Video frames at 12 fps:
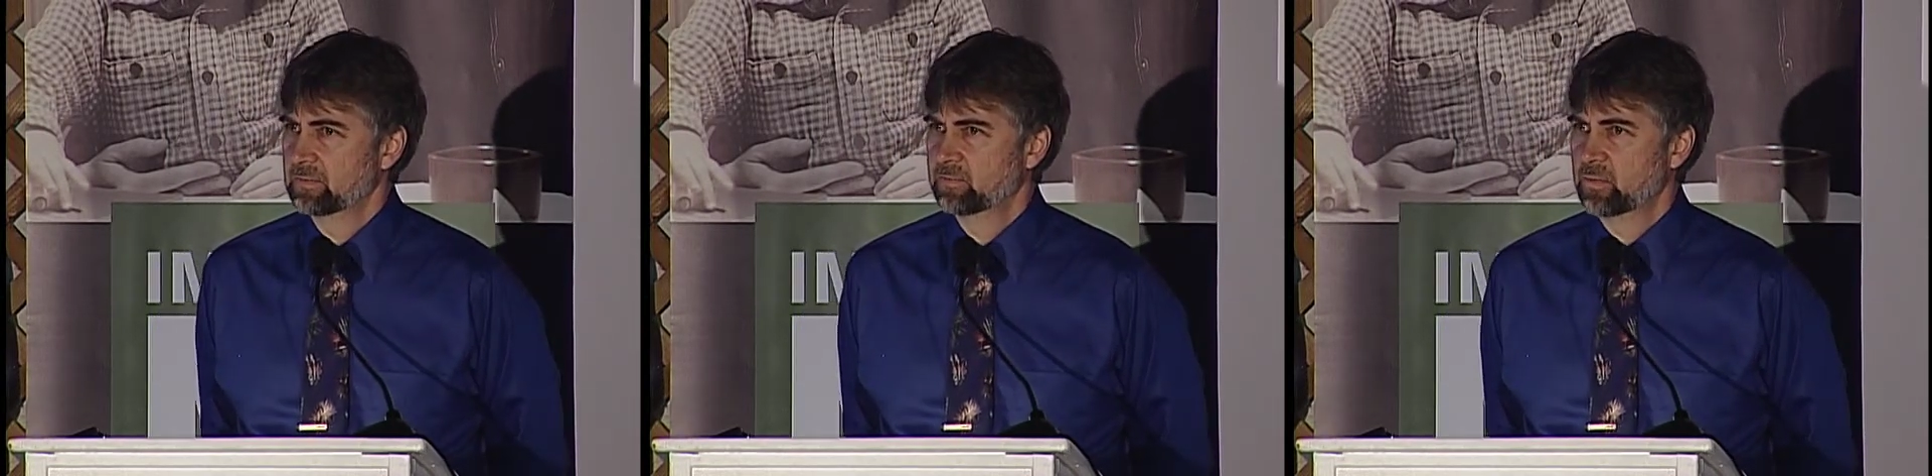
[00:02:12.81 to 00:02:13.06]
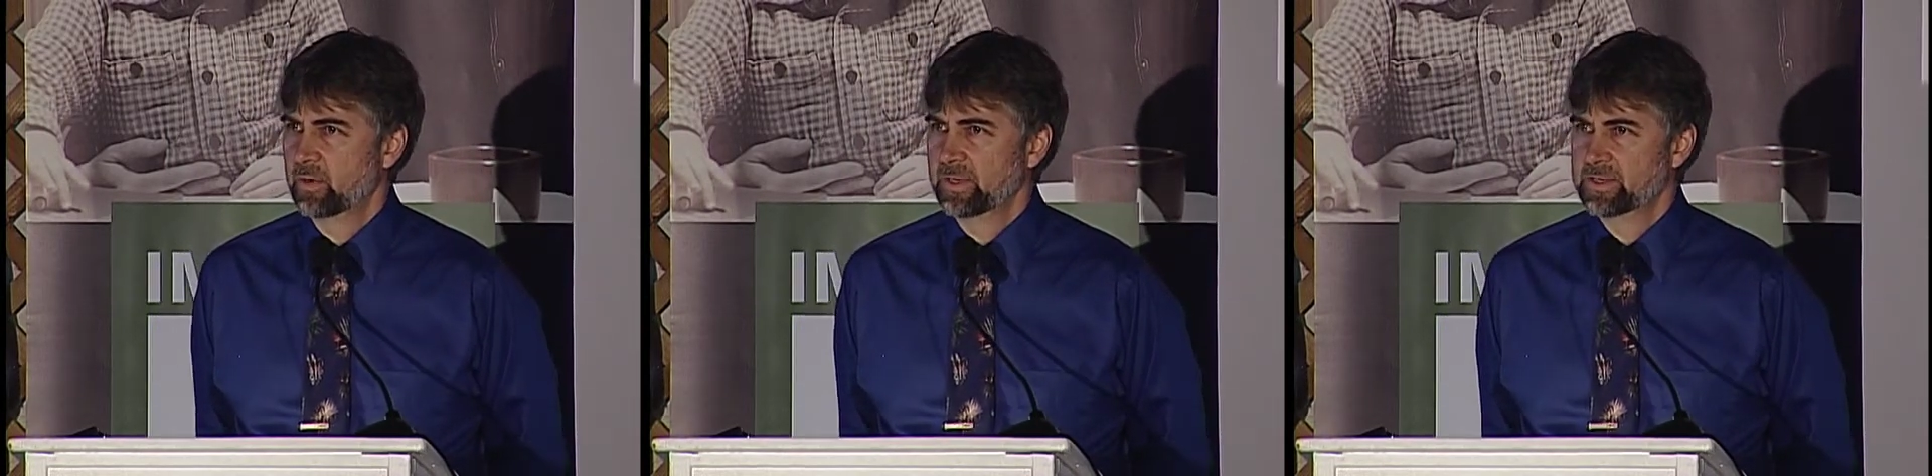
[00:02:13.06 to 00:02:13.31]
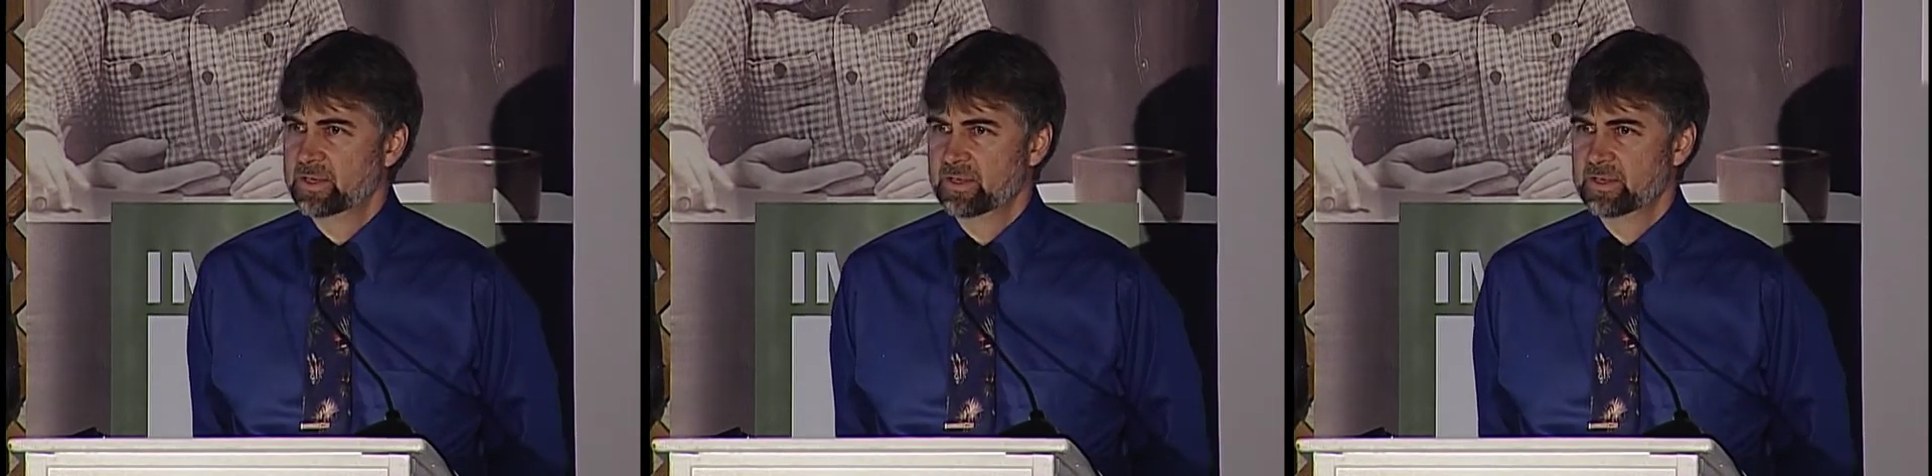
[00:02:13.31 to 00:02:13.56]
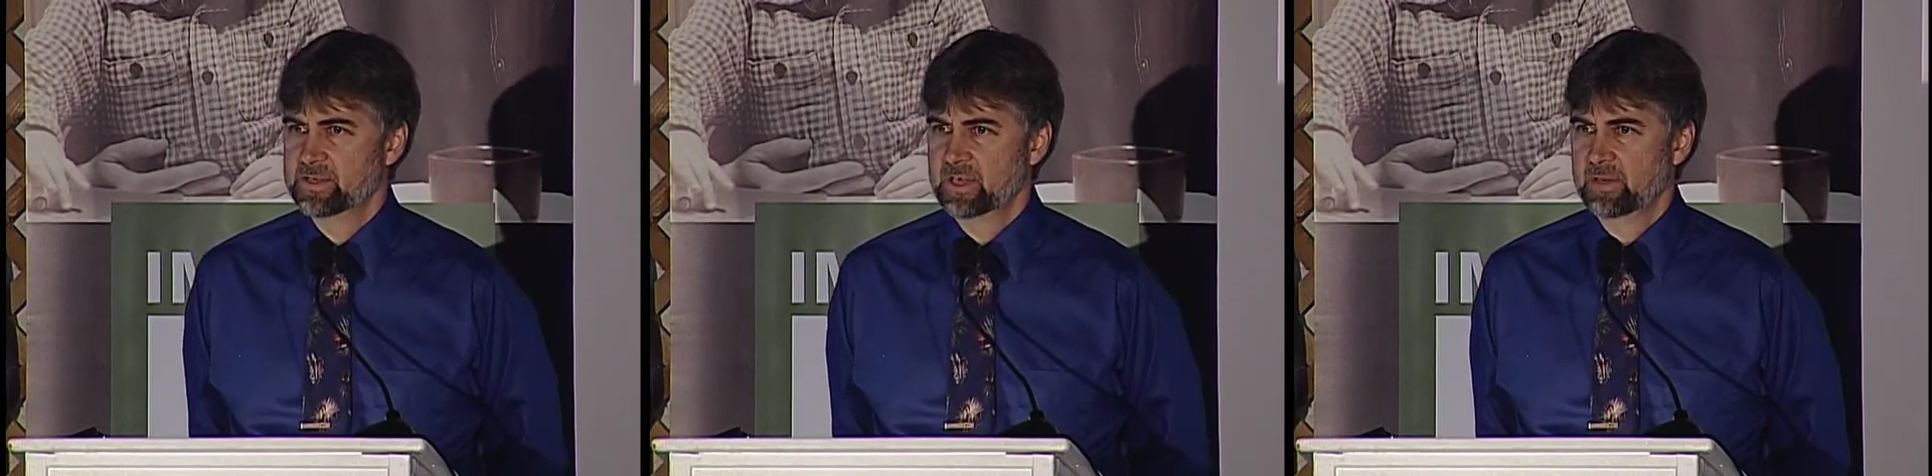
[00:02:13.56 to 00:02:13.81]
point to
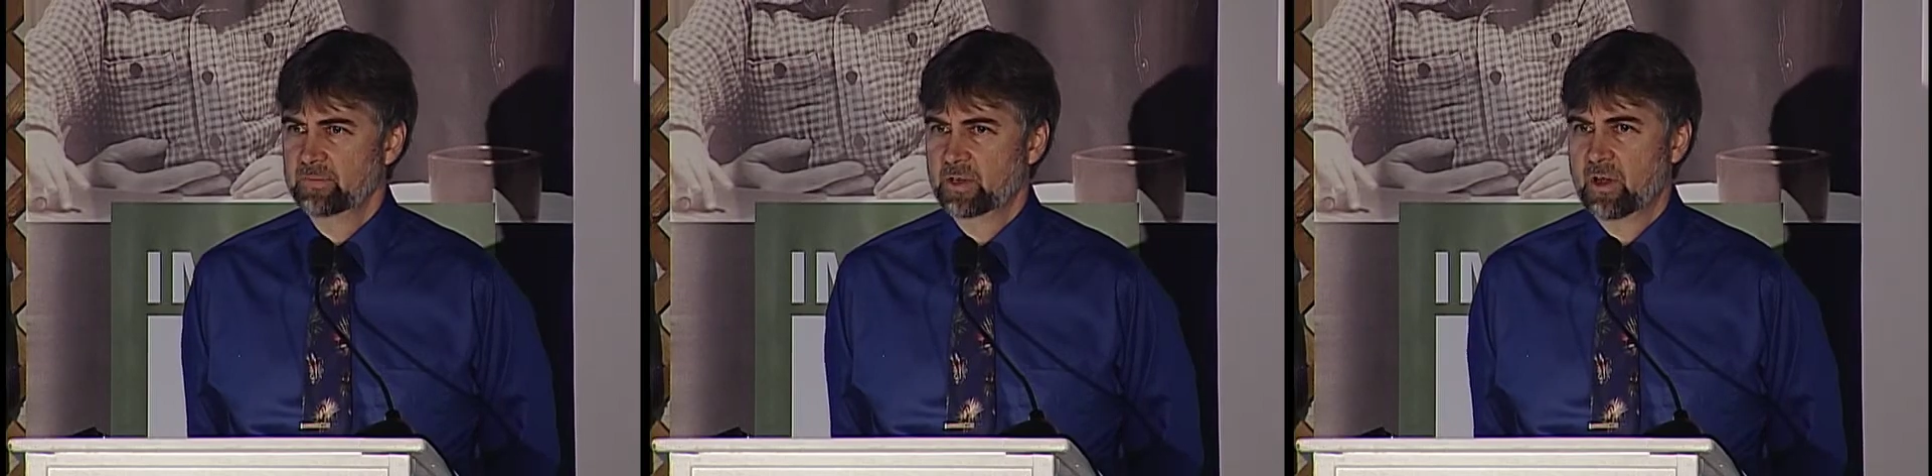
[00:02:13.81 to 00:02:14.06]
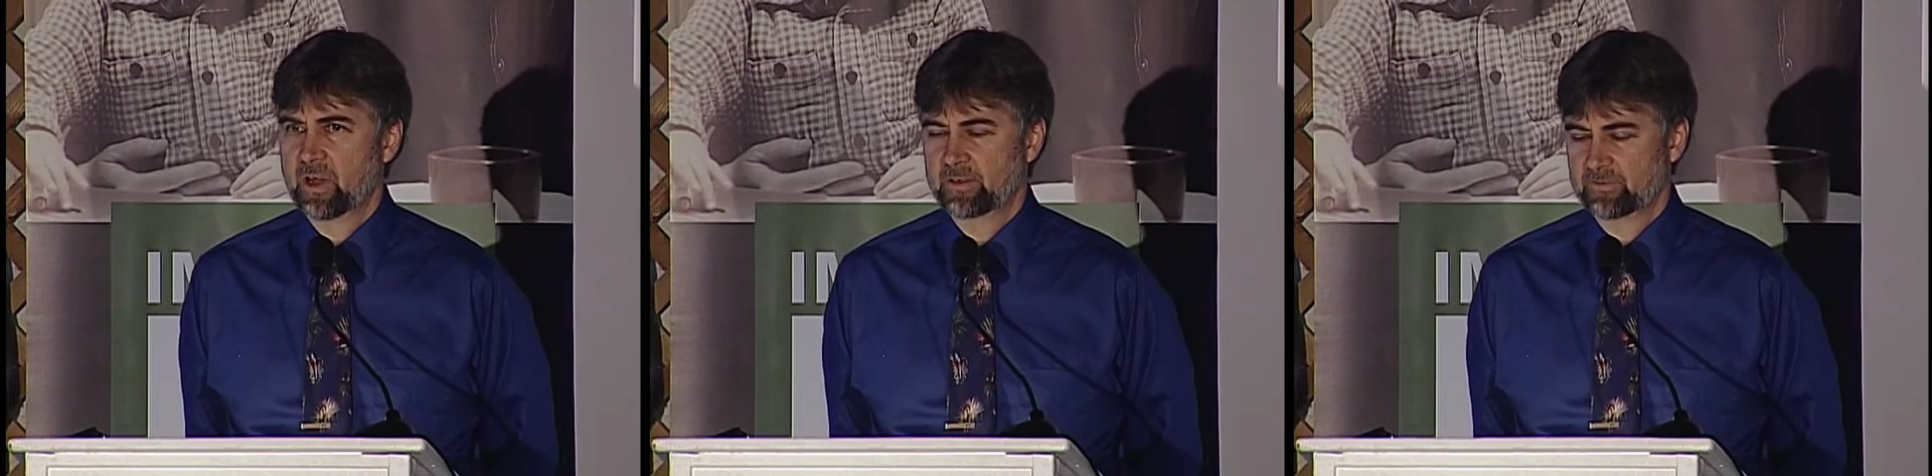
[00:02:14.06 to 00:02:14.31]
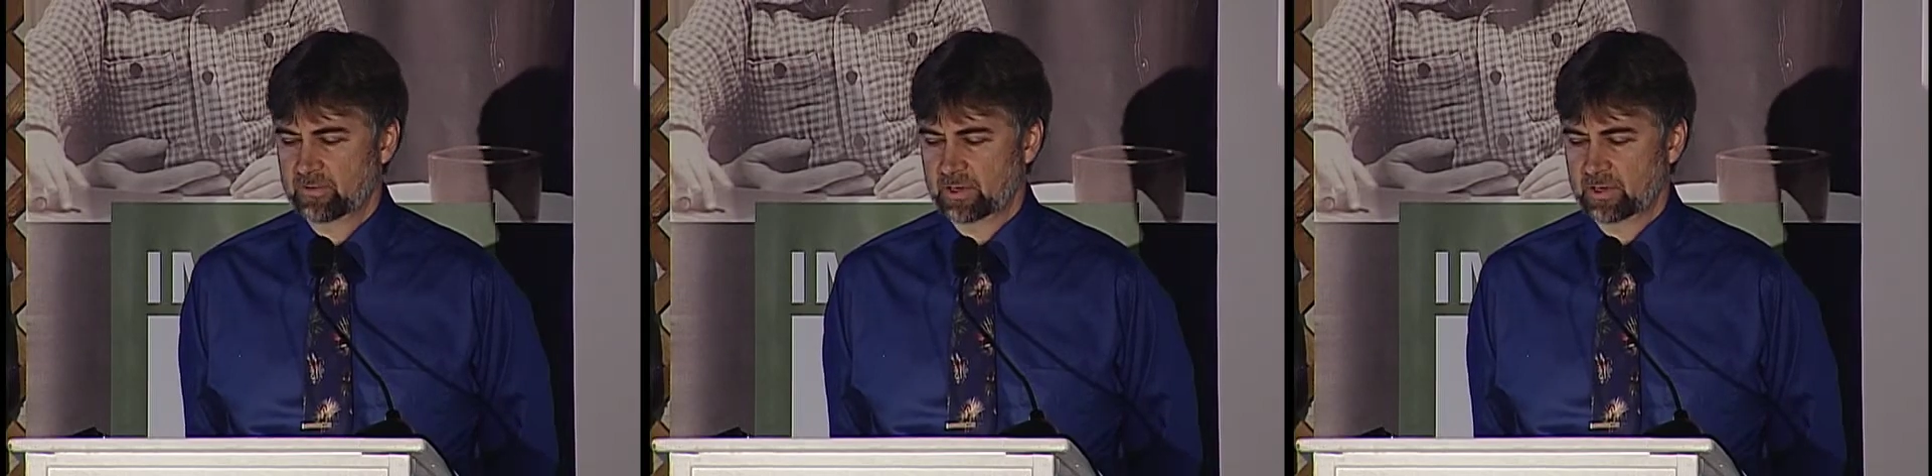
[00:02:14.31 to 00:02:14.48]
the same cause for